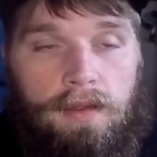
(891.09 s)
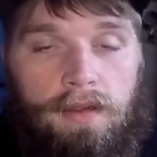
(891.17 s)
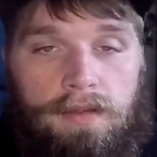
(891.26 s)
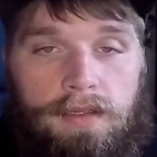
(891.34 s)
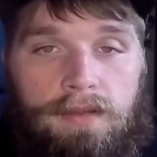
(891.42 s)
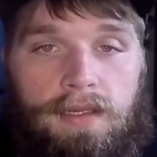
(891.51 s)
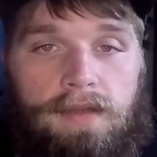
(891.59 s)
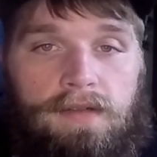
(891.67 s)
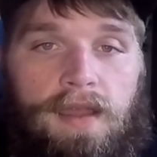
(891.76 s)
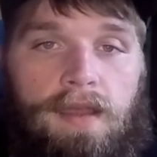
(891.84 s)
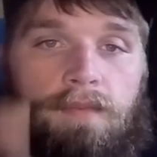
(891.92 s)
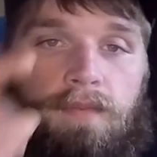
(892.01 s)
Till next
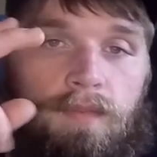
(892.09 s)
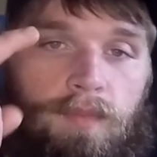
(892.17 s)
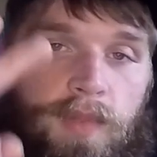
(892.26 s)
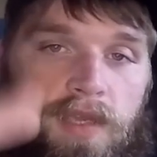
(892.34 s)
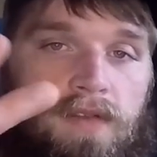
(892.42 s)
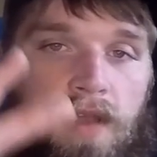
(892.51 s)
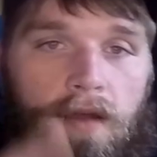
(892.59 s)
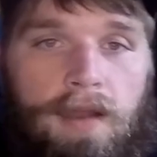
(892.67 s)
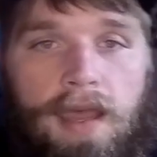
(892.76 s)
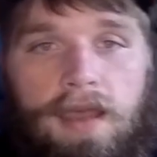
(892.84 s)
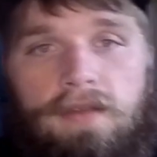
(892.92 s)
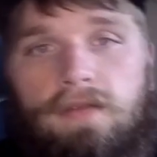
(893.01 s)
time, peace out,
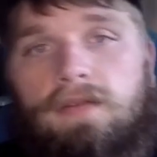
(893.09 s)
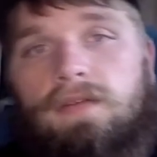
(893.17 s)
guys.